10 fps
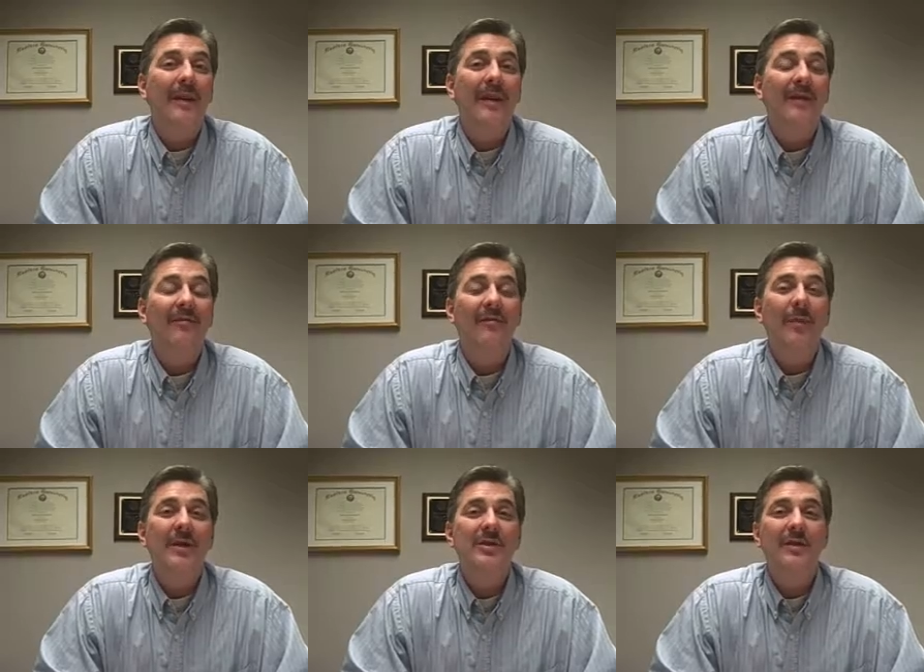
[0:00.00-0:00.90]
media
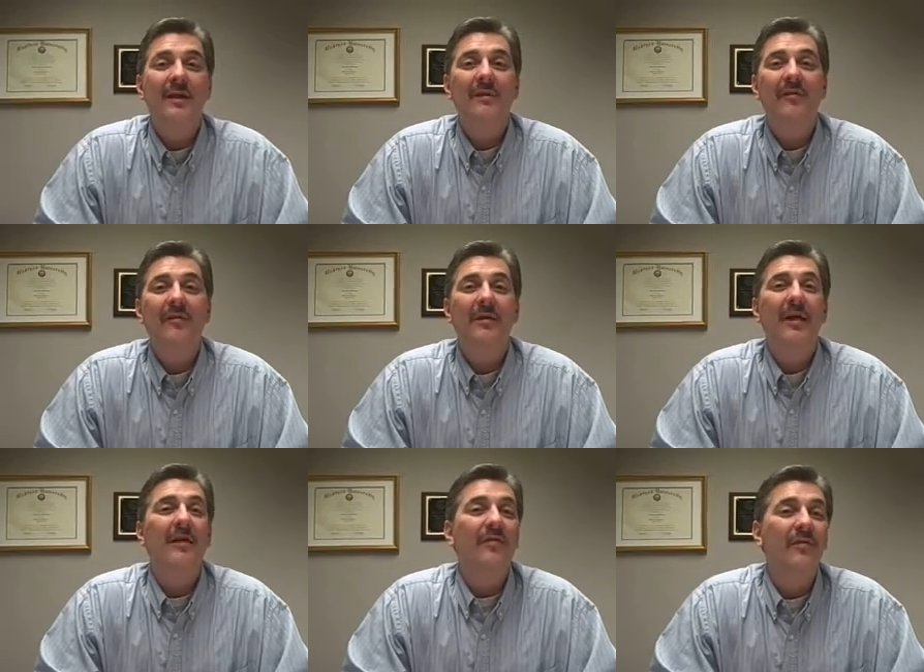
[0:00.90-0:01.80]
specialist,
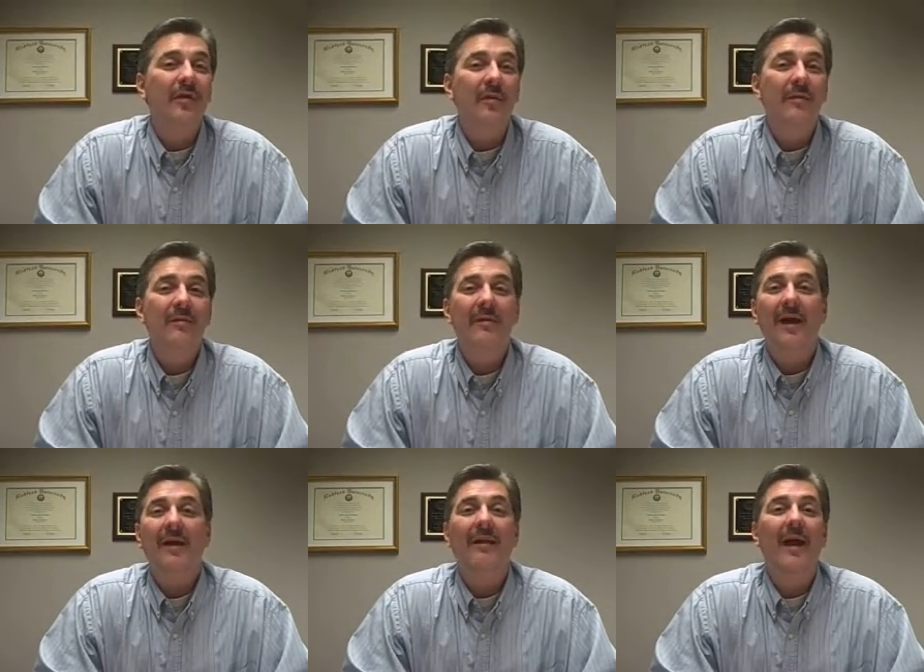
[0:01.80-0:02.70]
a student,
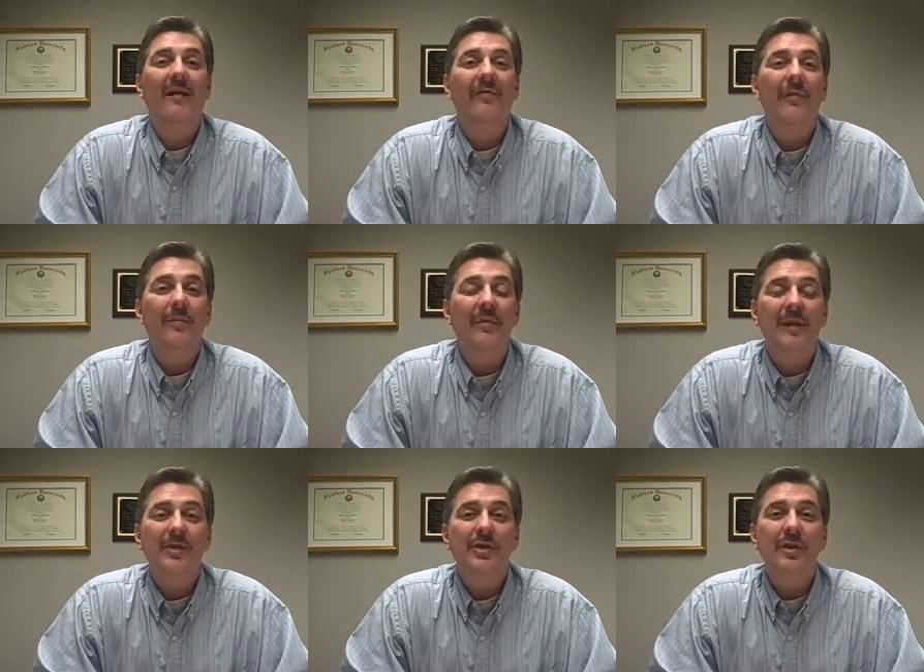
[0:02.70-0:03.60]
a classroom
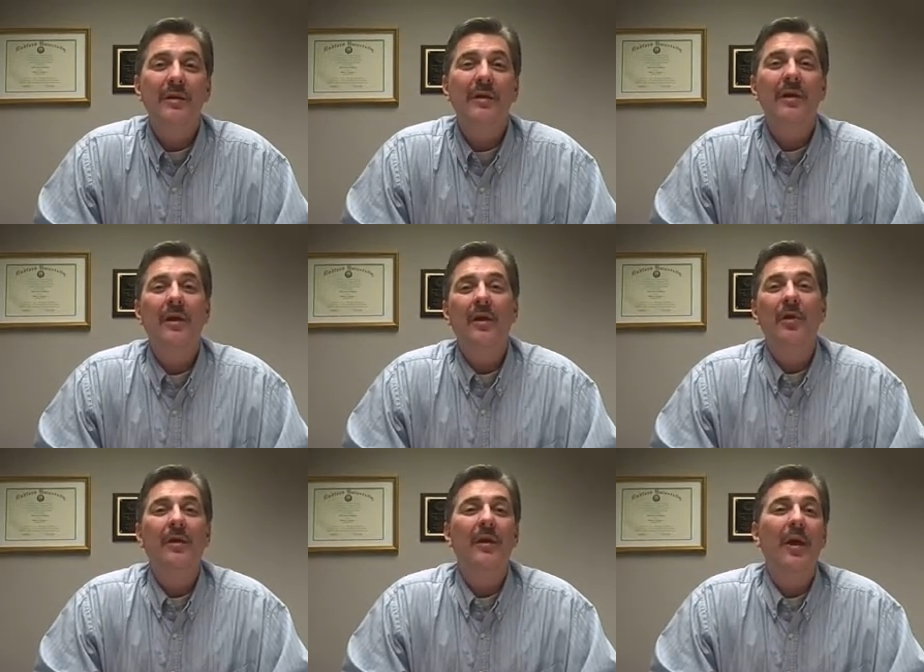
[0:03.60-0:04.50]
teacher,
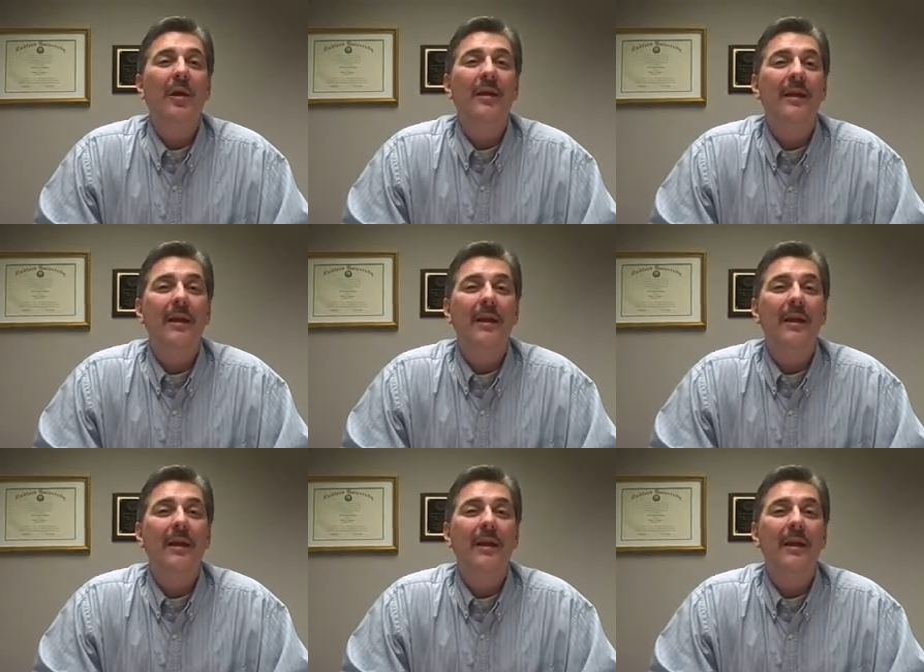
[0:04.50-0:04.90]
who can all